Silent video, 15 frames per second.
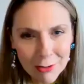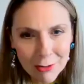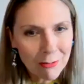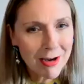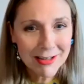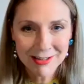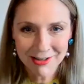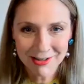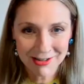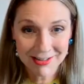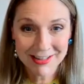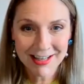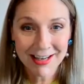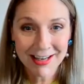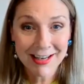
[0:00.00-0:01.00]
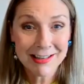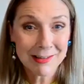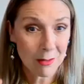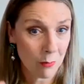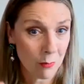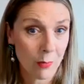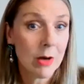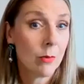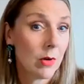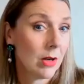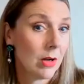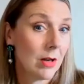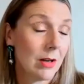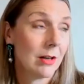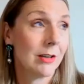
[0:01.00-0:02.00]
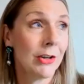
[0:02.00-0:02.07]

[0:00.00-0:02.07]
crazy ideas that we were,